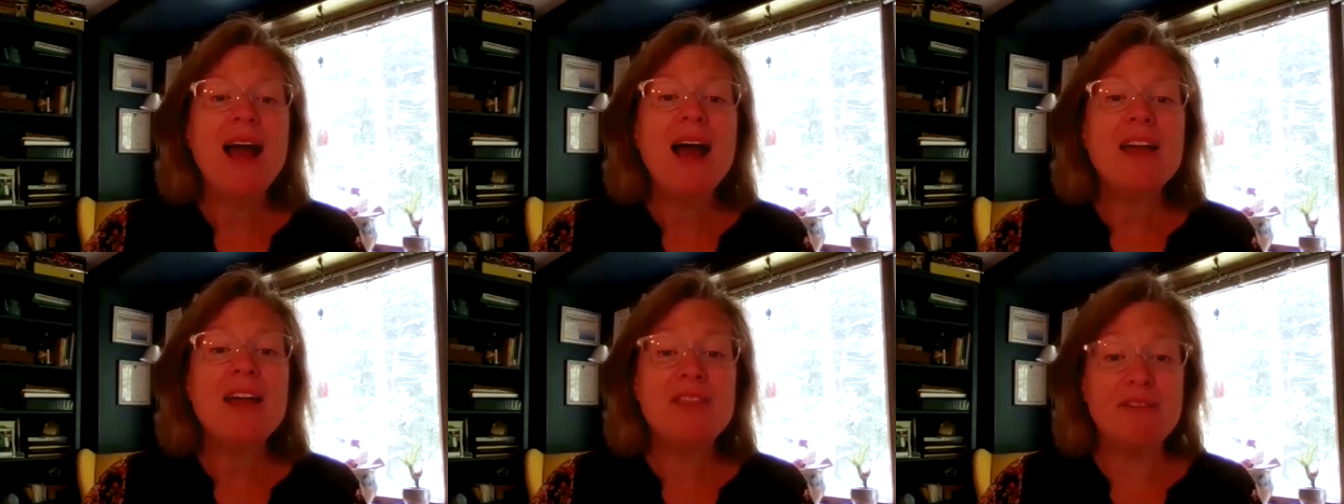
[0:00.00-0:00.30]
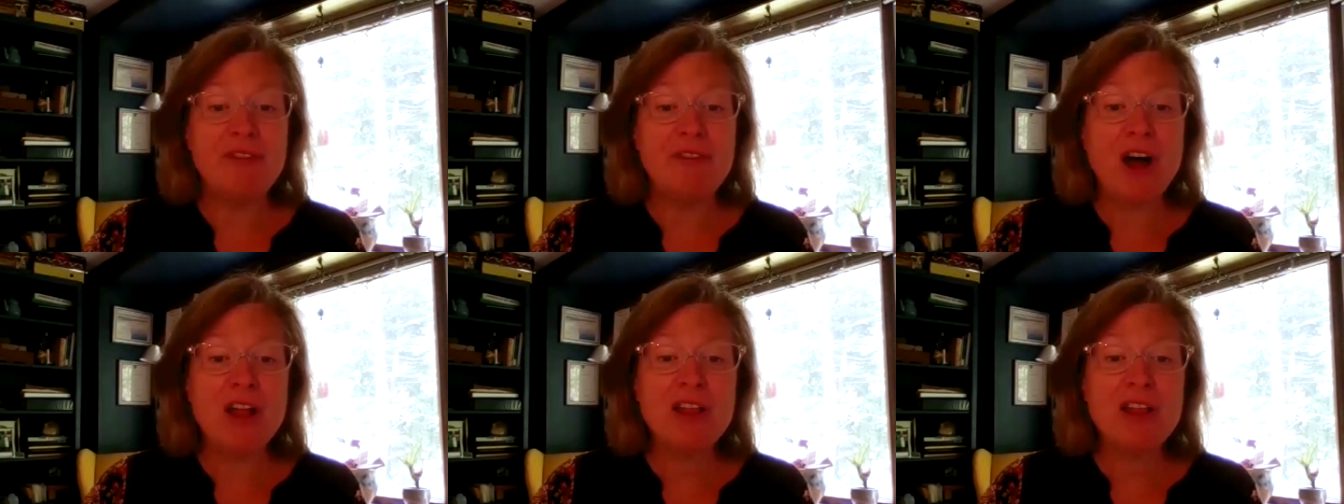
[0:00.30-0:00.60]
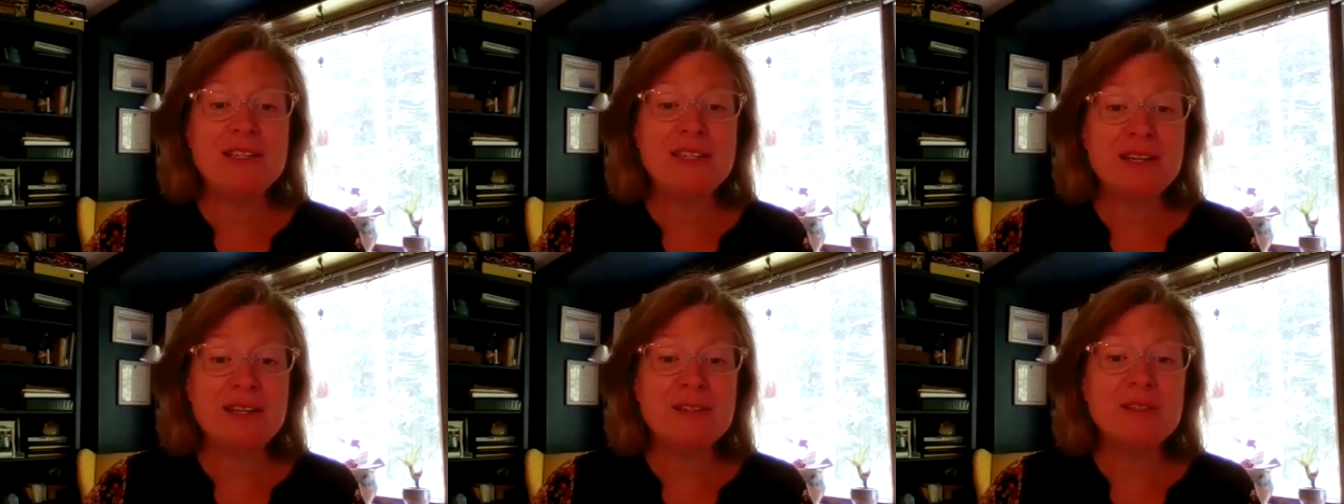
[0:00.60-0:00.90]
and the
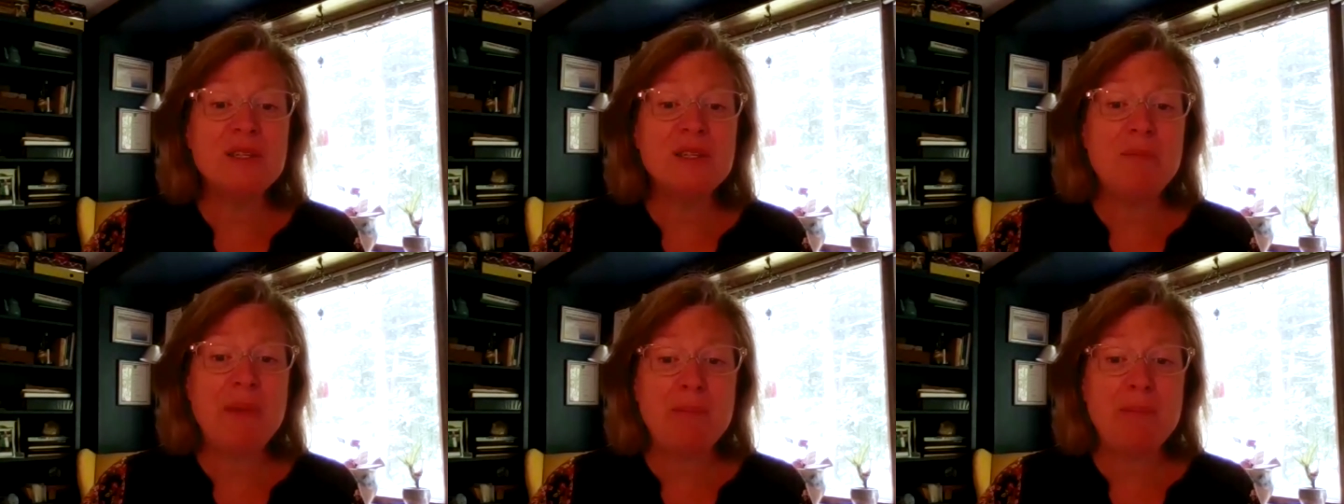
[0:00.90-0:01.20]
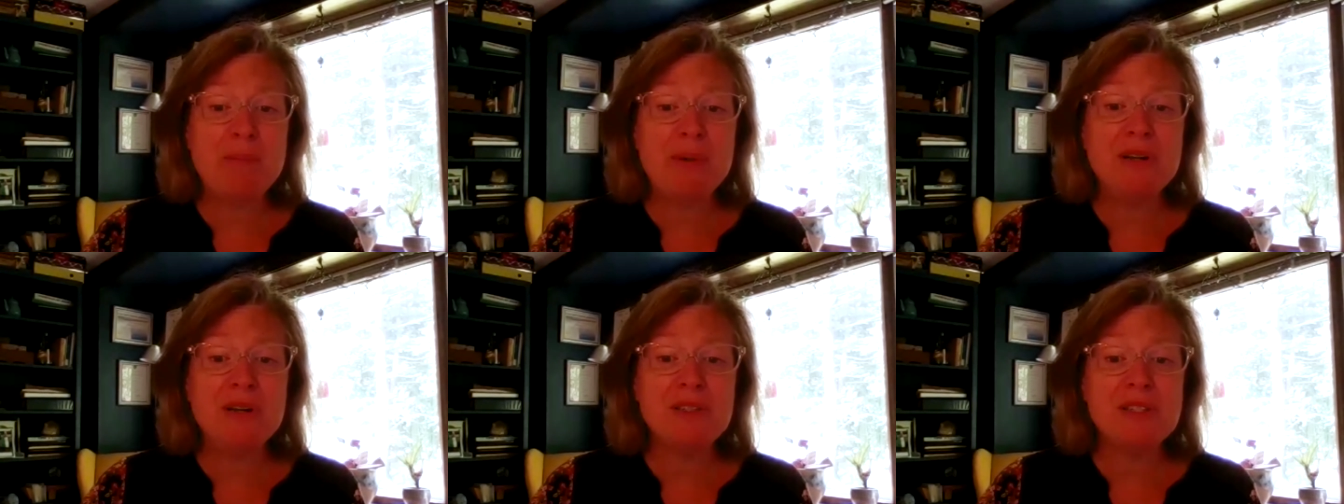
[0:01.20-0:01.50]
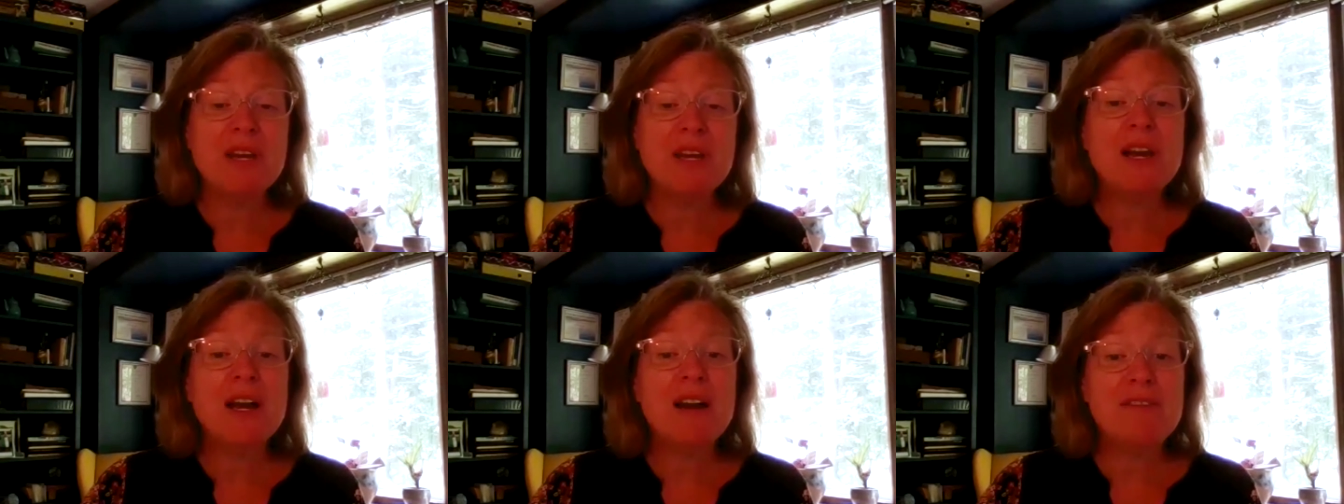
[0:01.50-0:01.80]
volunteers and
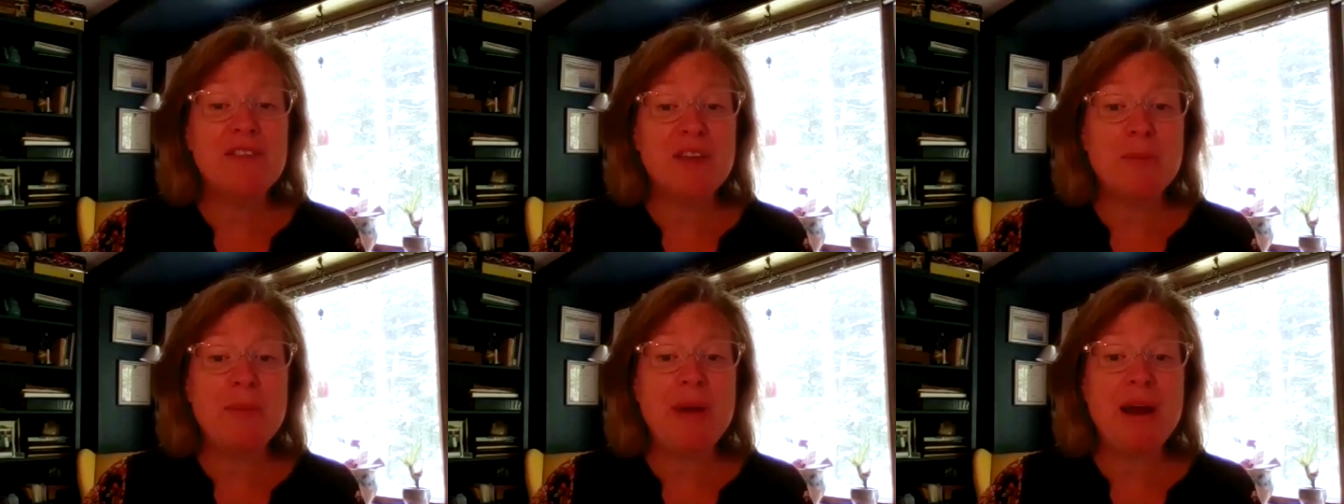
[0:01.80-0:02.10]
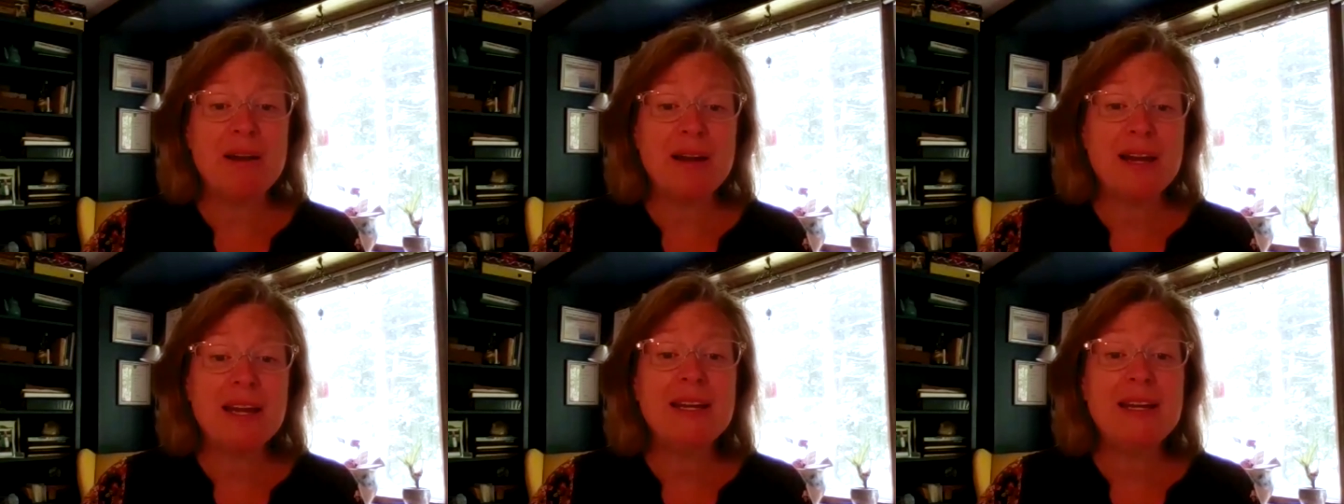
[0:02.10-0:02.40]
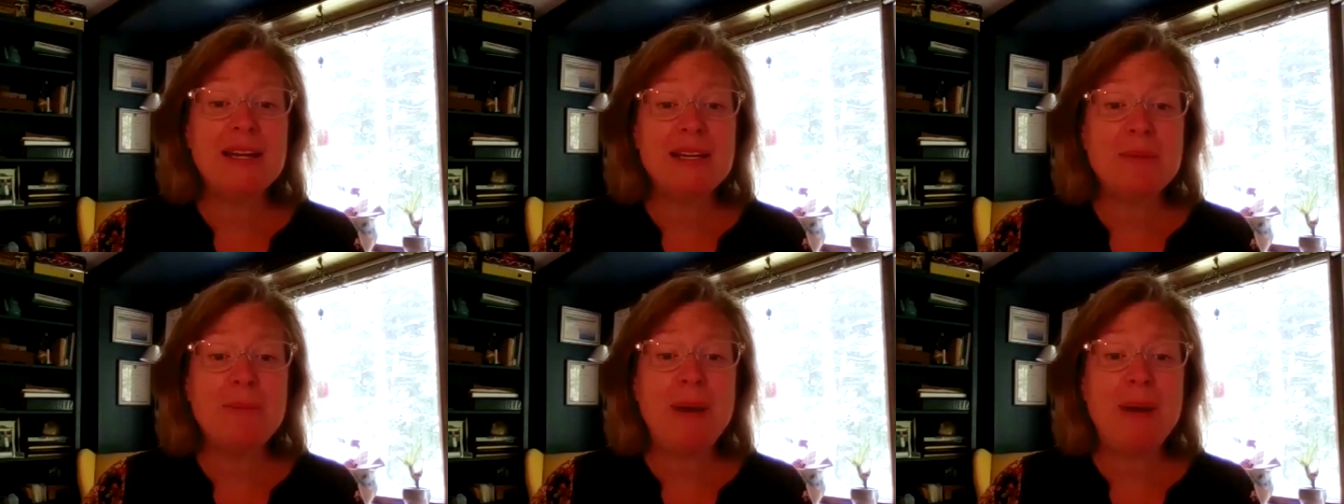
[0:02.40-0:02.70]
members of the American
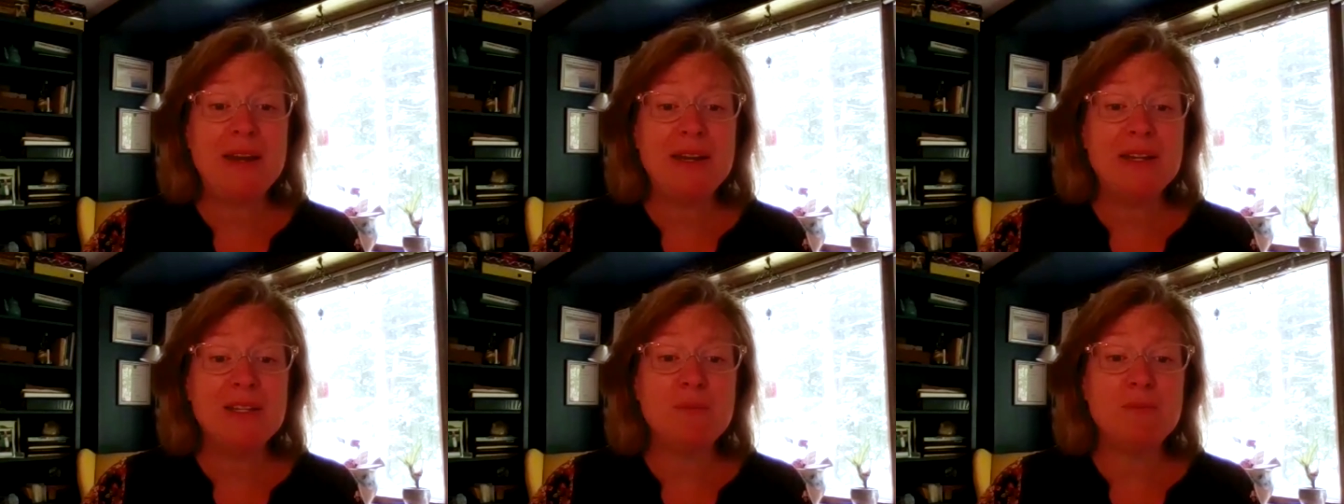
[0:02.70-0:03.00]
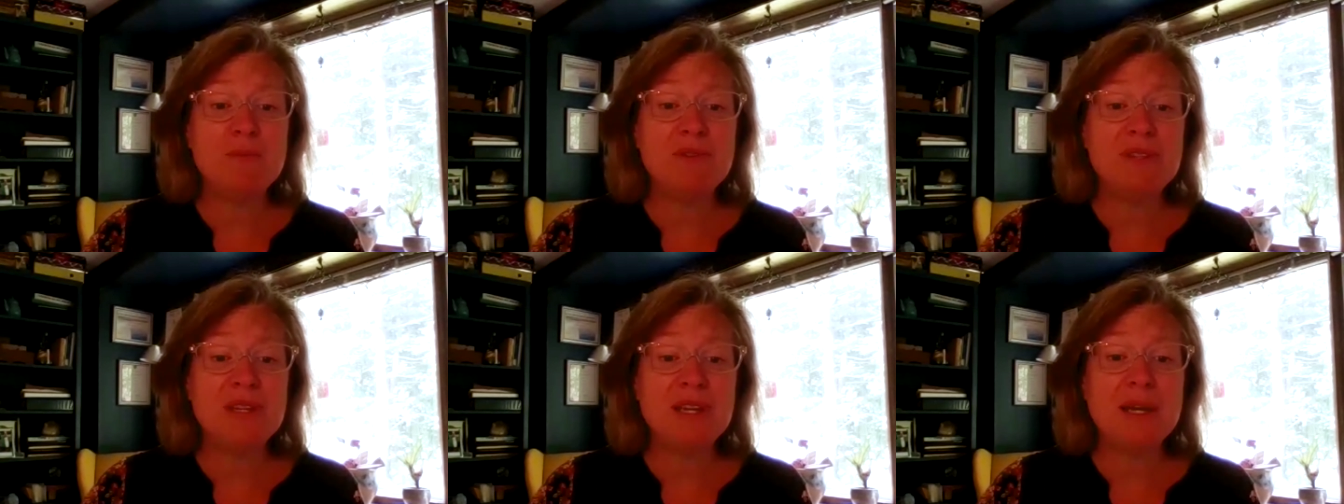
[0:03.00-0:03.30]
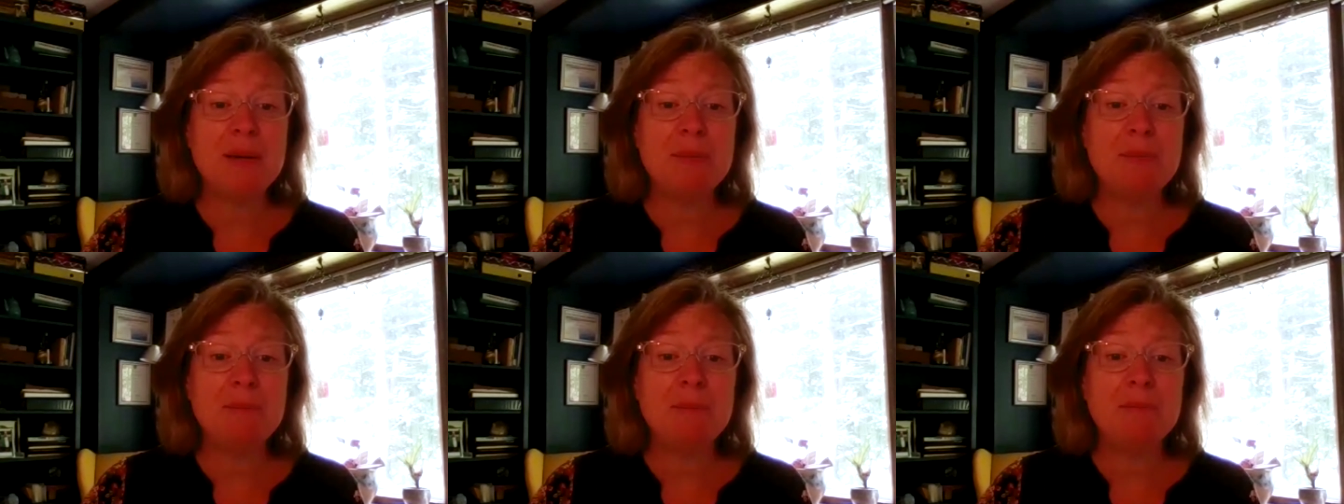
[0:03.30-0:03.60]
Independence
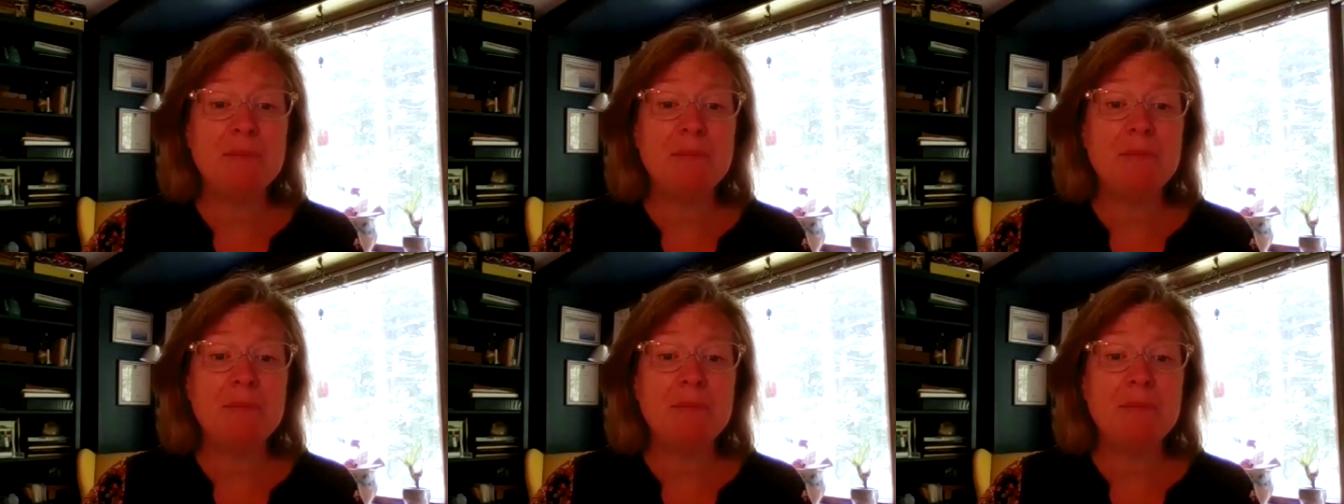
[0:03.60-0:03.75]
Museum.